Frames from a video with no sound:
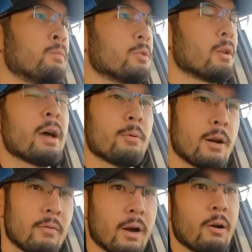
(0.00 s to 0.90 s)
So now
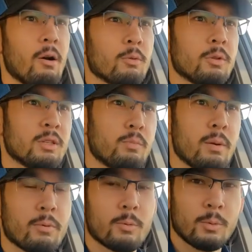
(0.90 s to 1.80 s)
whenever I go out with these
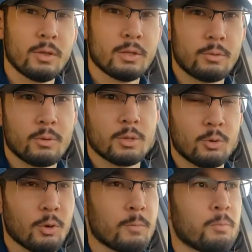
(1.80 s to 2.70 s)
people, this
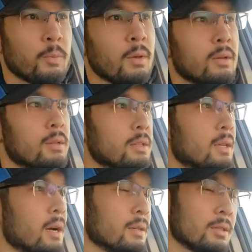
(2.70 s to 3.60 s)
group, these
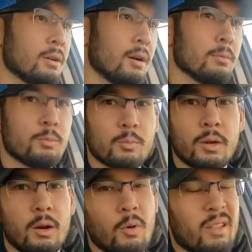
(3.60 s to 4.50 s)
guys here, I'll
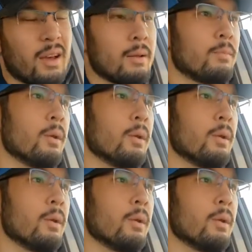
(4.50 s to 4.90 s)
wear the hat.